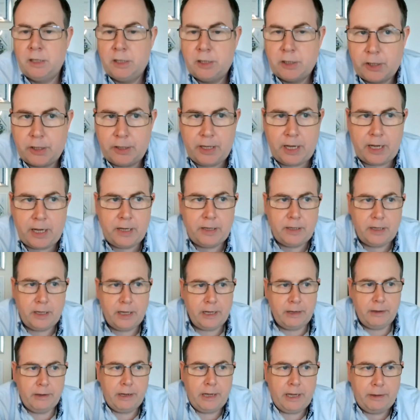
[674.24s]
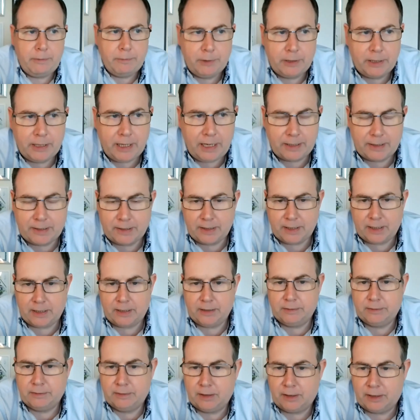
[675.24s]
So then it would get to
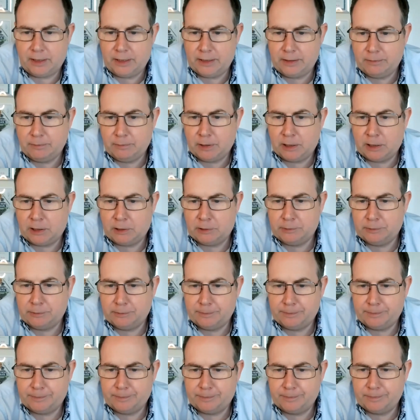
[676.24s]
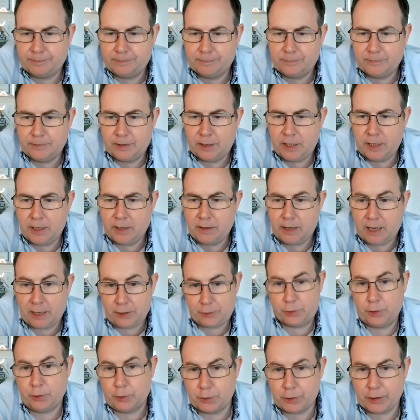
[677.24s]
that, like, well, you know,
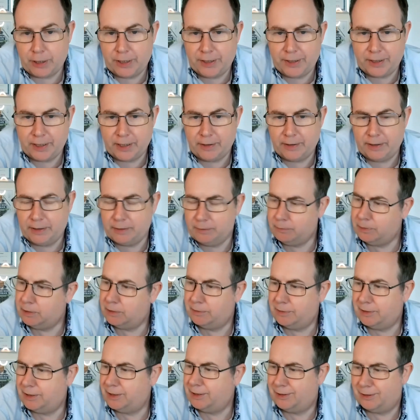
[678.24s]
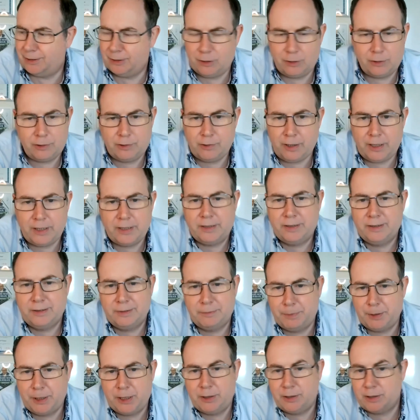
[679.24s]
how's your trading going? Well, it's not great
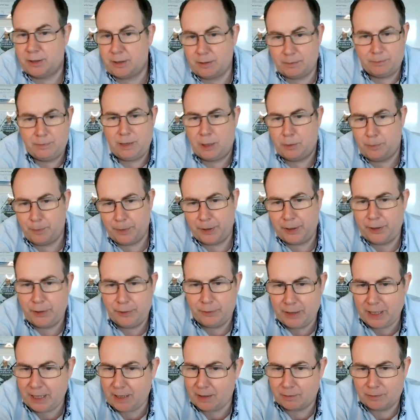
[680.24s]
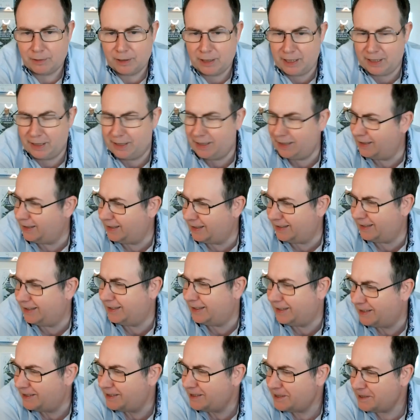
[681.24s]
because I'm helping you now.
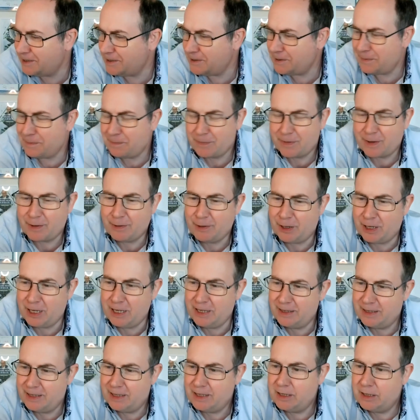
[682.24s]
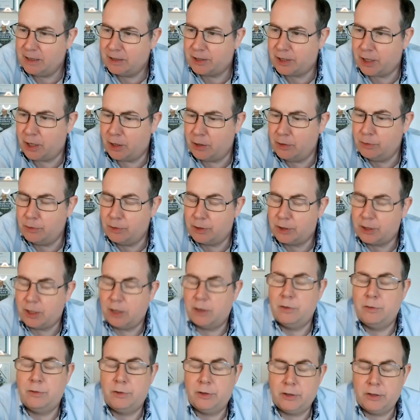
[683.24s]
Right? So
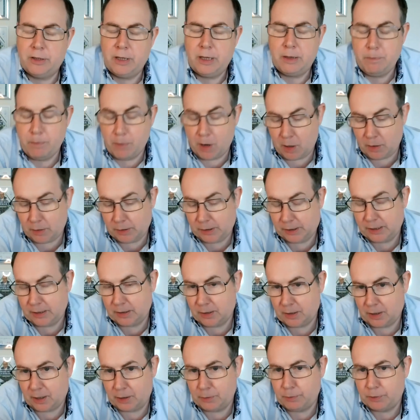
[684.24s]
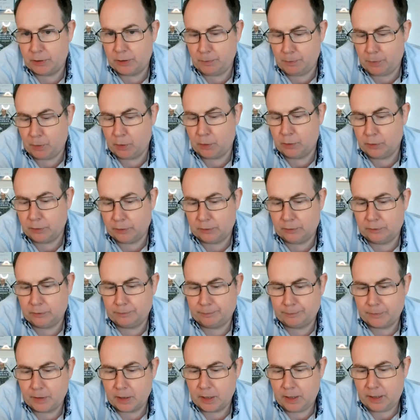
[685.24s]
the marketing side was important.
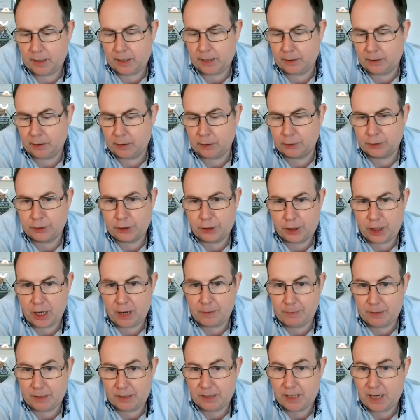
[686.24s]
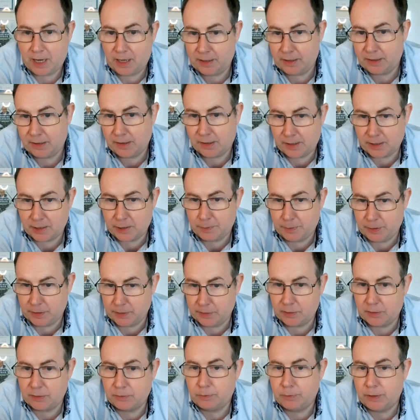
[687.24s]
And I got to chairman 10 in 6
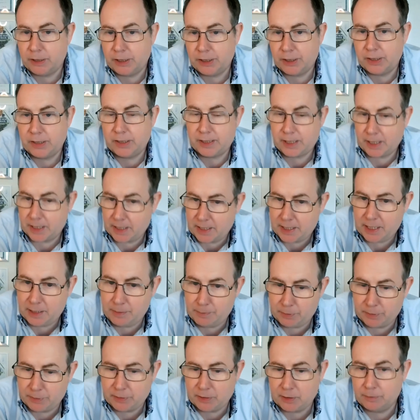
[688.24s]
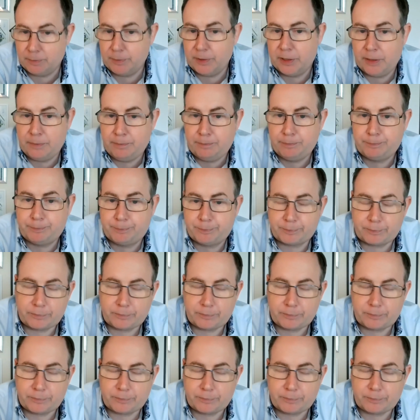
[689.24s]
months, which is 10K a month coming in,